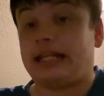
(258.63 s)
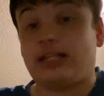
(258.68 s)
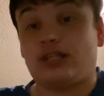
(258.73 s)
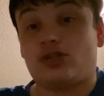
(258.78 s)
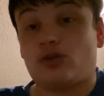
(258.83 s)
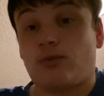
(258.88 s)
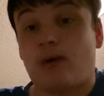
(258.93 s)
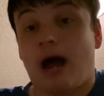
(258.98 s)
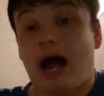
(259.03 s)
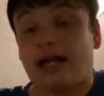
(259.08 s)

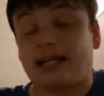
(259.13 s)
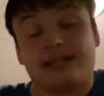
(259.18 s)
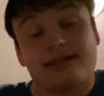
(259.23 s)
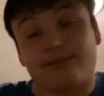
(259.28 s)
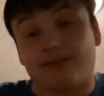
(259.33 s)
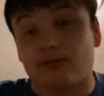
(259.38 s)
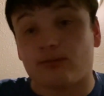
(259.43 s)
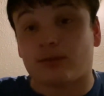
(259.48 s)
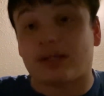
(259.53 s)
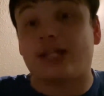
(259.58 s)
do it. I didn't
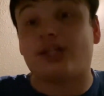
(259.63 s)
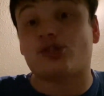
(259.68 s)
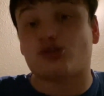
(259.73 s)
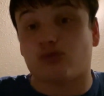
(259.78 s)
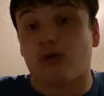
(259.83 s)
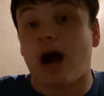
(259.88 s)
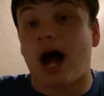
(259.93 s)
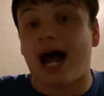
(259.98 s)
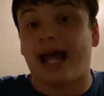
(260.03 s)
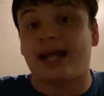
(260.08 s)
even really
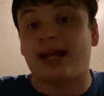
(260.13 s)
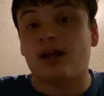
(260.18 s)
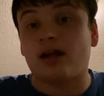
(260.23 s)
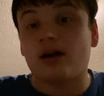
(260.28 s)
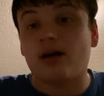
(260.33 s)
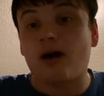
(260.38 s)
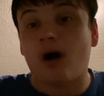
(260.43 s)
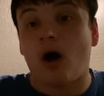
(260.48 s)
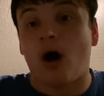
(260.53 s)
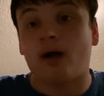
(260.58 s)
try
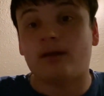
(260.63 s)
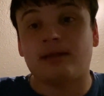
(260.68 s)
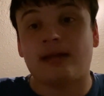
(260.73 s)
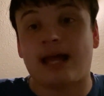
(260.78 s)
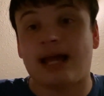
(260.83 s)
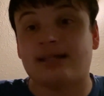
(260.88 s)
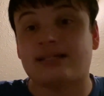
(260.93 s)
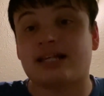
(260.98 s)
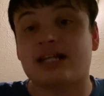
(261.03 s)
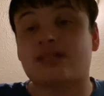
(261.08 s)
on
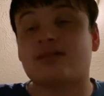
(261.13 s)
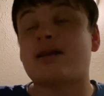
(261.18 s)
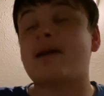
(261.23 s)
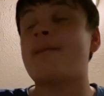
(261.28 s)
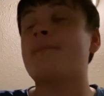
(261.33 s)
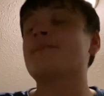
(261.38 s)
the assessment